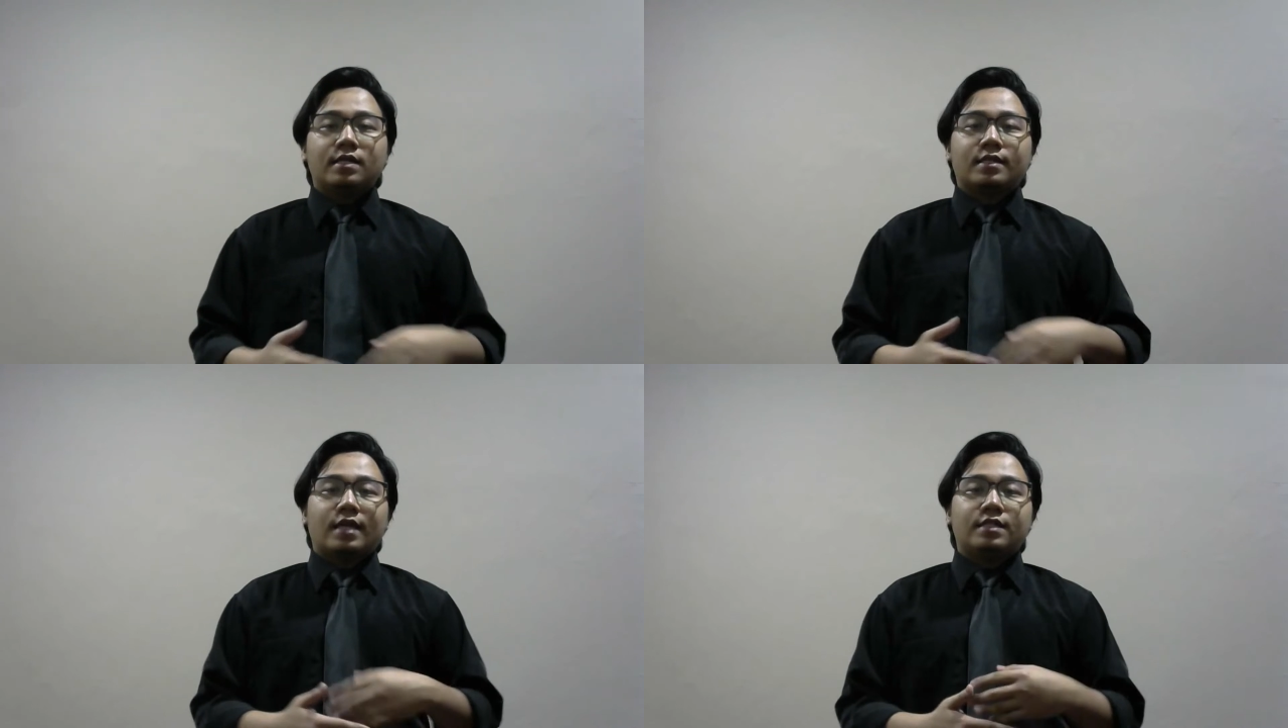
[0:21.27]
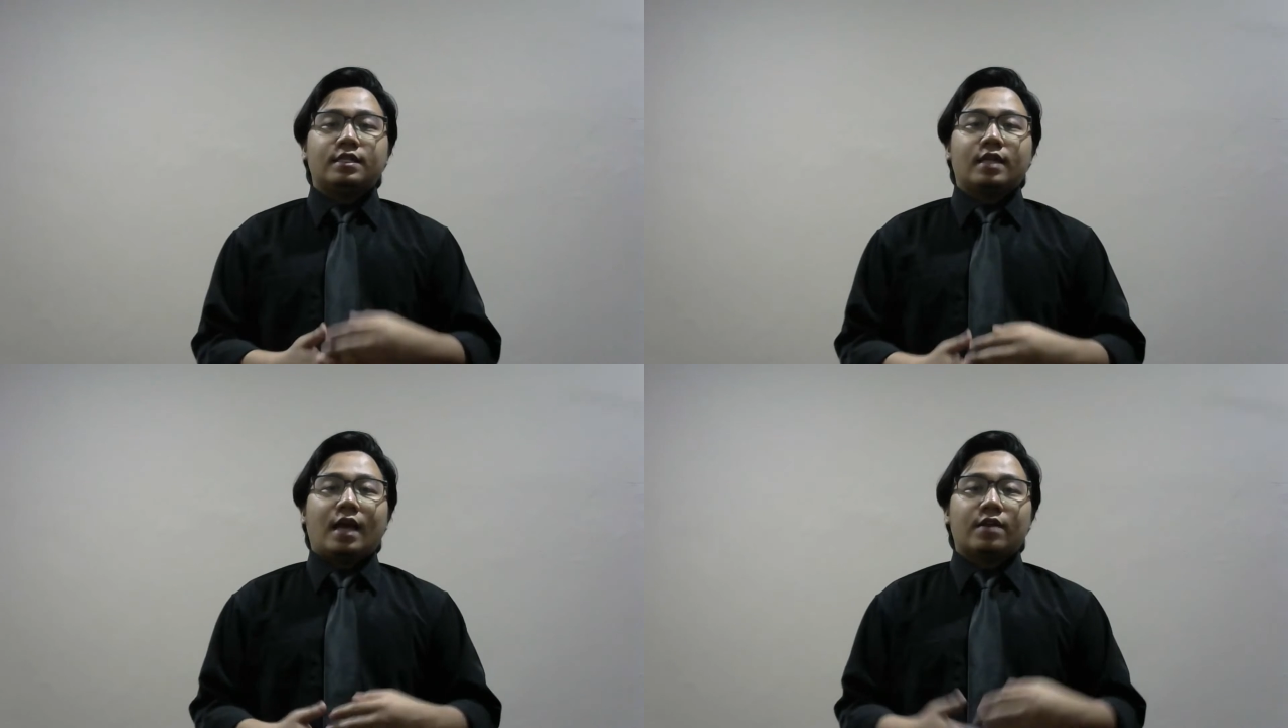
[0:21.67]

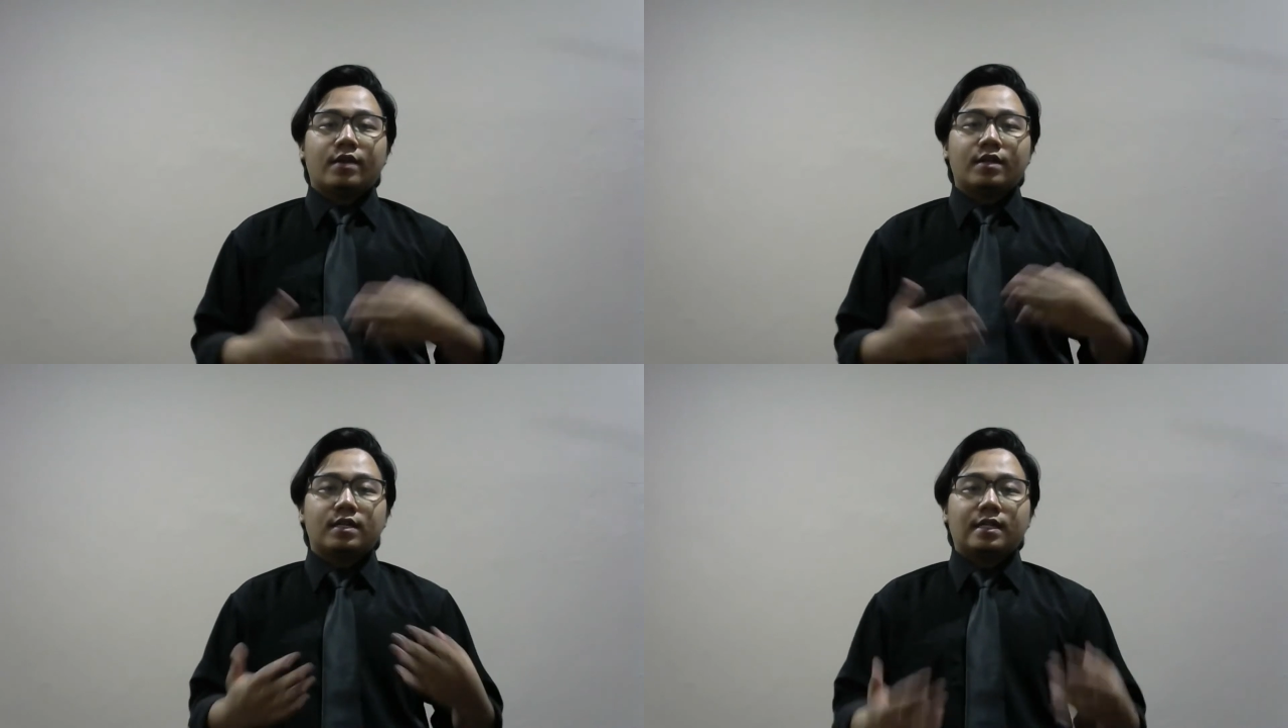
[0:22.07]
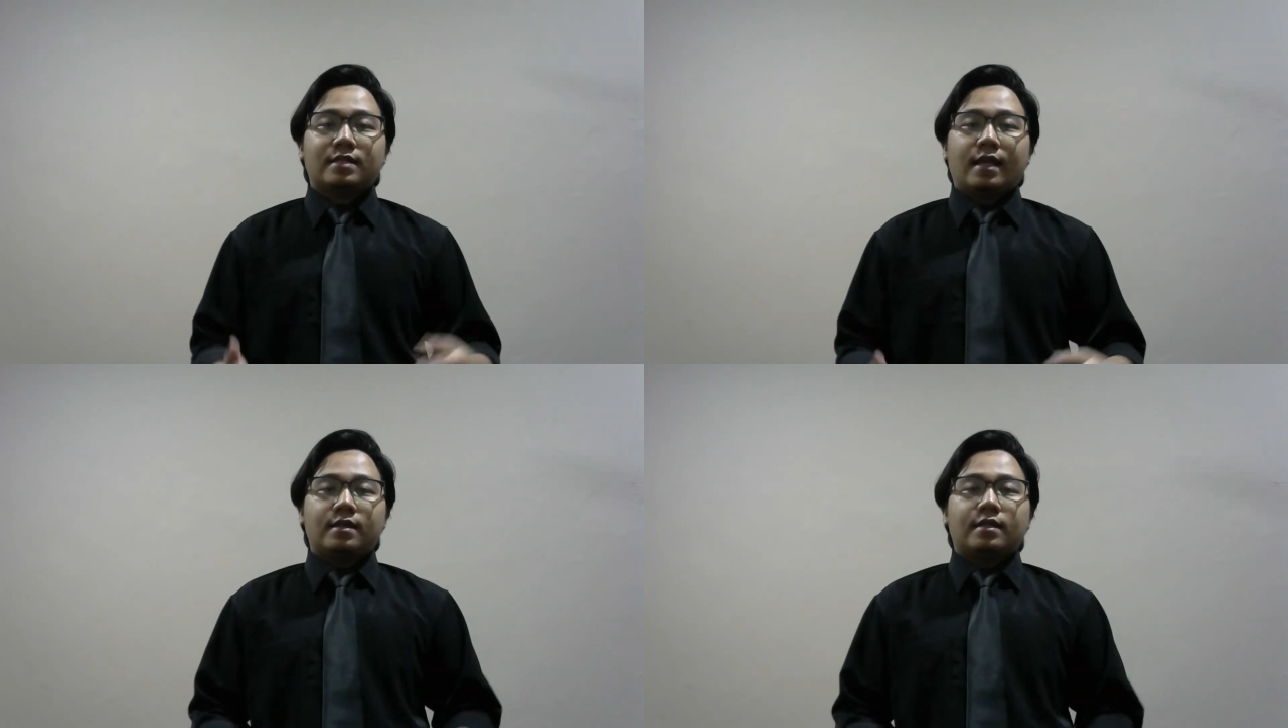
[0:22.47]
sketching and rendering
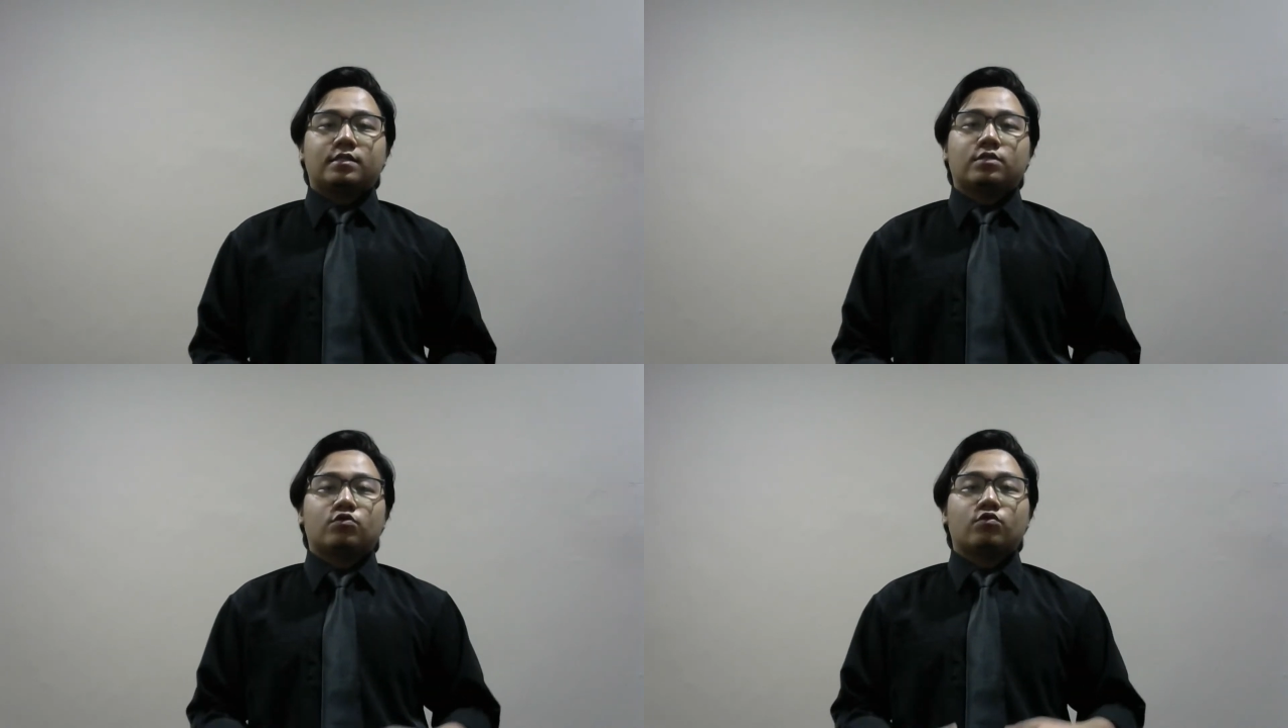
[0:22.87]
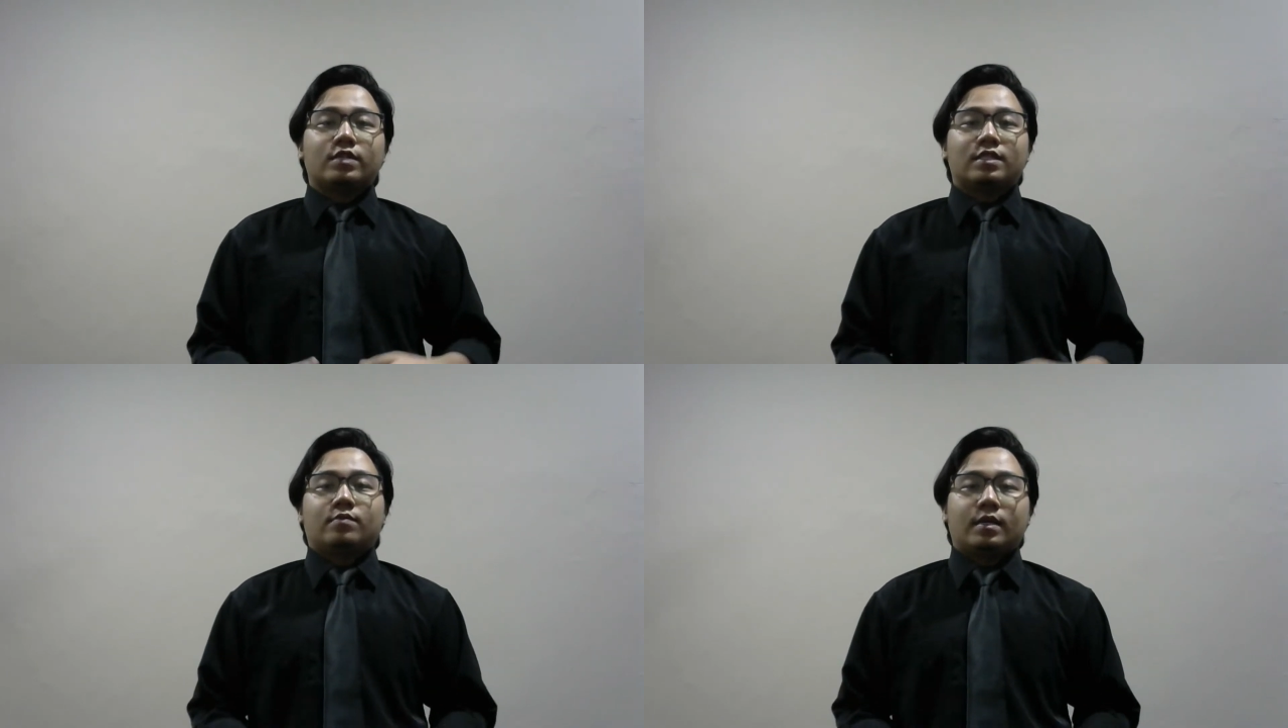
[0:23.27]
techniques through
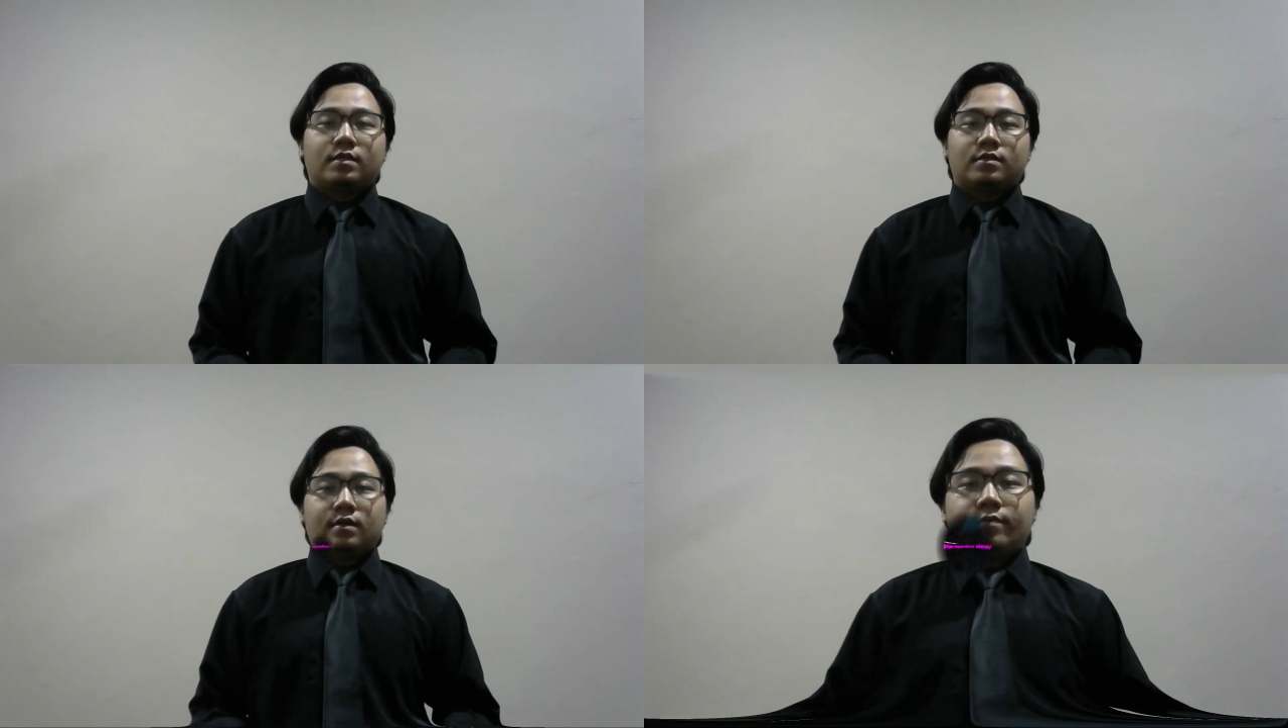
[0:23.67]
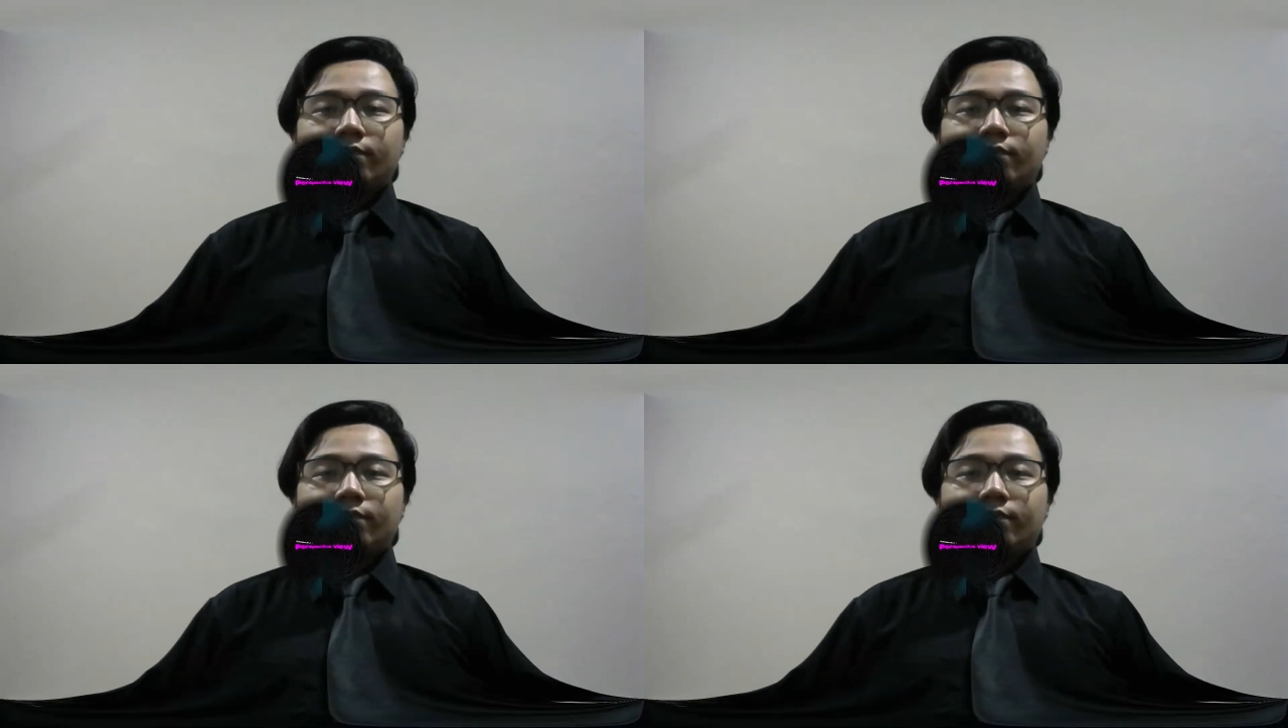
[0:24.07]
this semester.